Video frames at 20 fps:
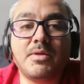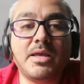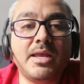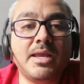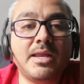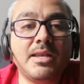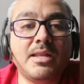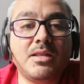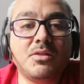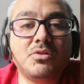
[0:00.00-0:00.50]

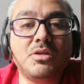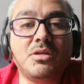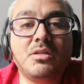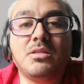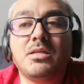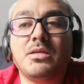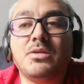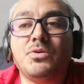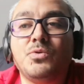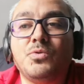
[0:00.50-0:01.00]
anything
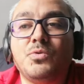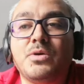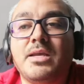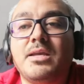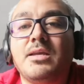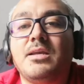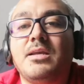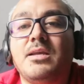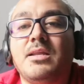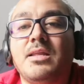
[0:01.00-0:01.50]
that you
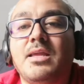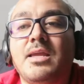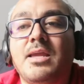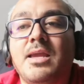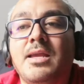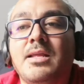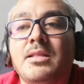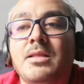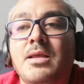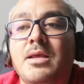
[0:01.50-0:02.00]
can
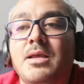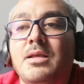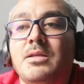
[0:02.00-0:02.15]
create